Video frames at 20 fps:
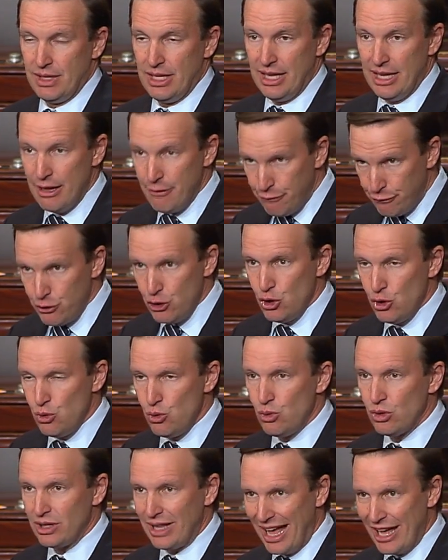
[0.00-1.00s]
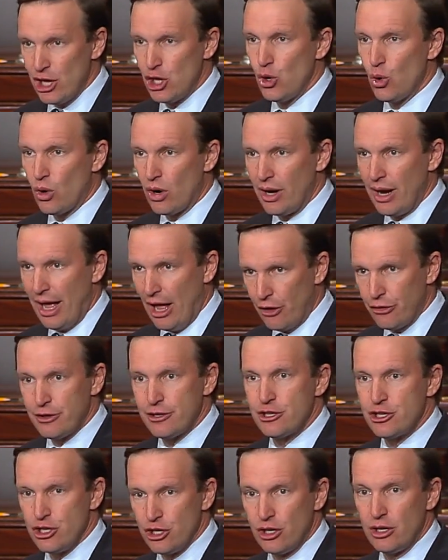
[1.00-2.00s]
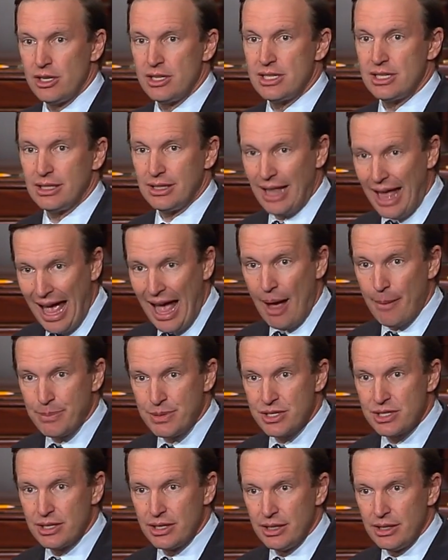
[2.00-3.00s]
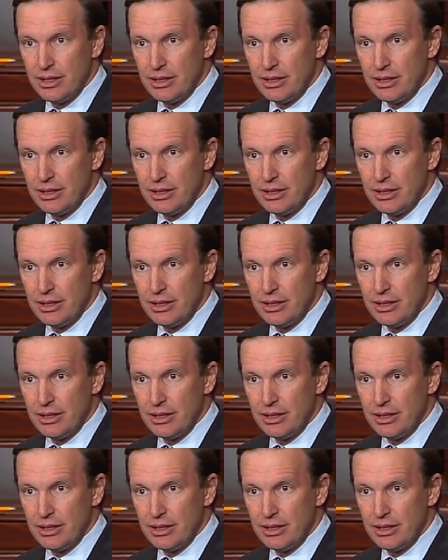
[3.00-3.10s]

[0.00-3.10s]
if you let your health insurance lapse.